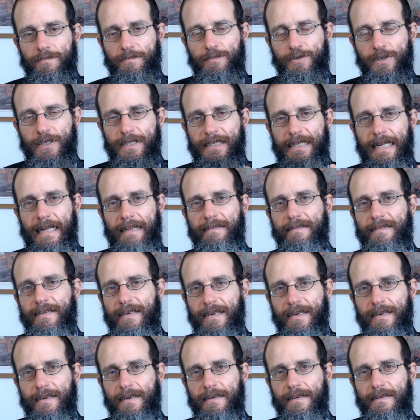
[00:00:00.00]

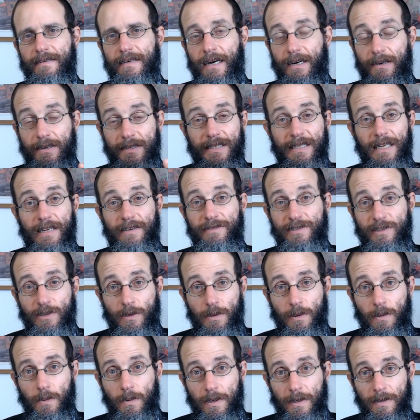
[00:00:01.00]
presenting ourselves
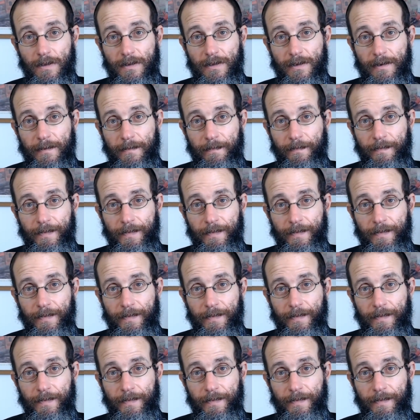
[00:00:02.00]
to the world.